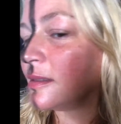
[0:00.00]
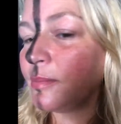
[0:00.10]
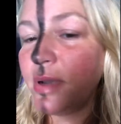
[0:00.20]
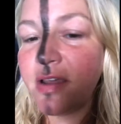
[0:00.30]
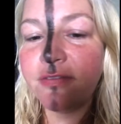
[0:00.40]
the
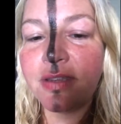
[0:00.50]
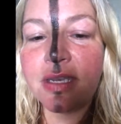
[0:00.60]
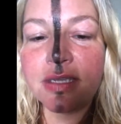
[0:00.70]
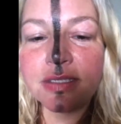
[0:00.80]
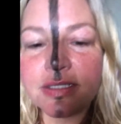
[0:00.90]

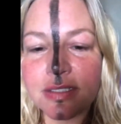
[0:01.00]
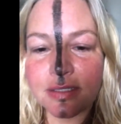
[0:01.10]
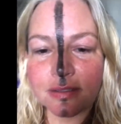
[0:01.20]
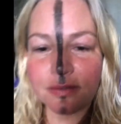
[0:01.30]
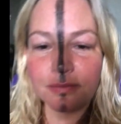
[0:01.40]
puffiness
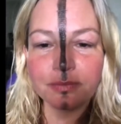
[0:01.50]
and